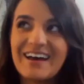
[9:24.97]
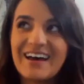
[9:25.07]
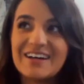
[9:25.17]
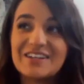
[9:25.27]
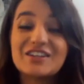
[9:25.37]

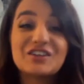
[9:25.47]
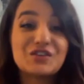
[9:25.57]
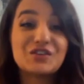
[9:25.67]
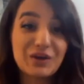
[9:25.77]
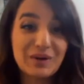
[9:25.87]
Uh,
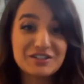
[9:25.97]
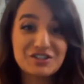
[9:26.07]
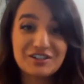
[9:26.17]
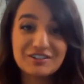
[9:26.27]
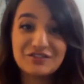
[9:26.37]
great
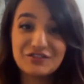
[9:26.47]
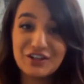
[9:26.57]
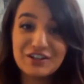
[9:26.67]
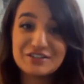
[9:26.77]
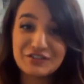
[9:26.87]
question.
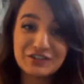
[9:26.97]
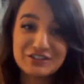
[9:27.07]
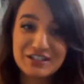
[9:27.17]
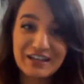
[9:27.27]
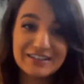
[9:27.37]
Very
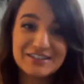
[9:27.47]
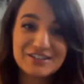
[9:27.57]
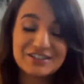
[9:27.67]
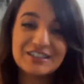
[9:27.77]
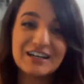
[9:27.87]
difficult to
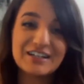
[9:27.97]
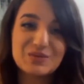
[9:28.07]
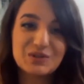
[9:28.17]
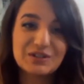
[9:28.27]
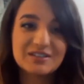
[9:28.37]
answer, as
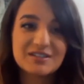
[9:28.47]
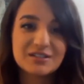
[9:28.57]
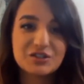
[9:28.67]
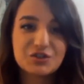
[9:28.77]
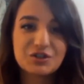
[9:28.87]
we're all
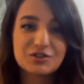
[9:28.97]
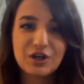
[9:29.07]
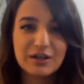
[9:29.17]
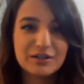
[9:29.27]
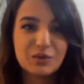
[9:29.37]
still tr
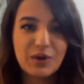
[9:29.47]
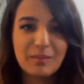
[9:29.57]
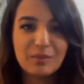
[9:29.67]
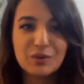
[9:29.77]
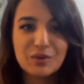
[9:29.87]
trying to
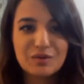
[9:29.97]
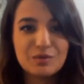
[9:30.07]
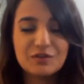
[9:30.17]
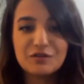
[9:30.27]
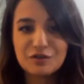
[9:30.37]
grapple with
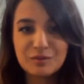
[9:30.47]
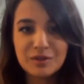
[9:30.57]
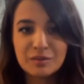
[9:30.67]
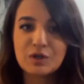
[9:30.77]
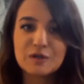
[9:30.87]
moving from
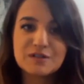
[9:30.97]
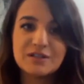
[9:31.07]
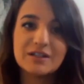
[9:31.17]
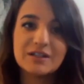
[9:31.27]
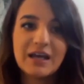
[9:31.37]

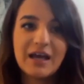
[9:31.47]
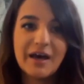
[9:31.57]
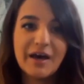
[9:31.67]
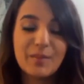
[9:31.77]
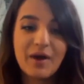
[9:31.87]
in-person
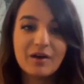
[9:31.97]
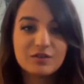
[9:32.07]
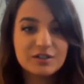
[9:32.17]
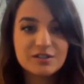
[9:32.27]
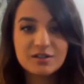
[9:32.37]
um,
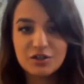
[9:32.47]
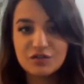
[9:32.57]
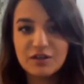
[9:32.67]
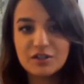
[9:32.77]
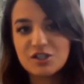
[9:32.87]
efforts and
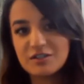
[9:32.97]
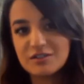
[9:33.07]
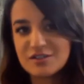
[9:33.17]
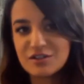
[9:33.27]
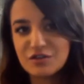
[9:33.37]

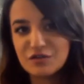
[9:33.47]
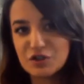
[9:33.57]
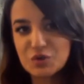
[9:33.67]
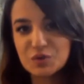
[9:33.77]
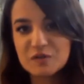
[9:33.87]
interventions to the
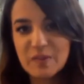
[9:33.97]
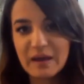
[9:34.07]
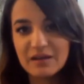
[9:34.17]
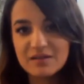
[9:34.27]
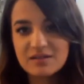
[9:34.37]
virtual
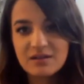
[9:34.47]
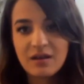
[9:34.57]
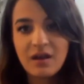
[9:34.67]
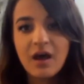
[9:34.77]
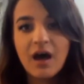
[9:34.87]
space.
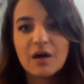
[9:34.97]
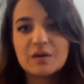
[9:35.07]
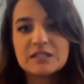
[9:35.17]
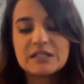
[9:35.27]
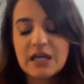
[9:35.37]
I
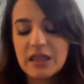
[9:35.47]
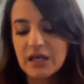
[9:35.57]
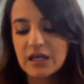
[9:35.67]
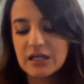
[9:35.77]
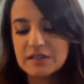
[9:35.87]
would say
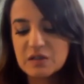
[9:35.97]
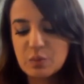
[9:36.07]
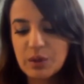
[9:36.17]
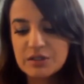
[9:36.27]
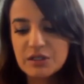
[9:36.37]
that it's
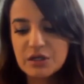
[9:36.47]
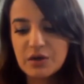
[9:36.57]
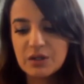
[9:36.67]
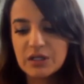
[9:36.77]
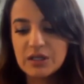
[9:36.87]
important to
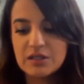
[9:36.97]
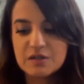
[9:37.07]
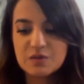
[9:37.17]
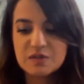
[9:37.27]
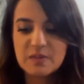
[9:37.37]
note in
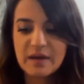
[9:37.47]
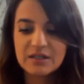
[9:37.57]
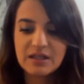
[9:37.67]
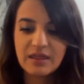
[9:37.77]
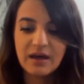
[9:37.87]
this
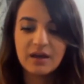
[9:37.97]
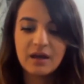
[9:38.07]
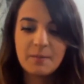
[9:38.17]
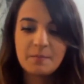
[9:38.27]
respect that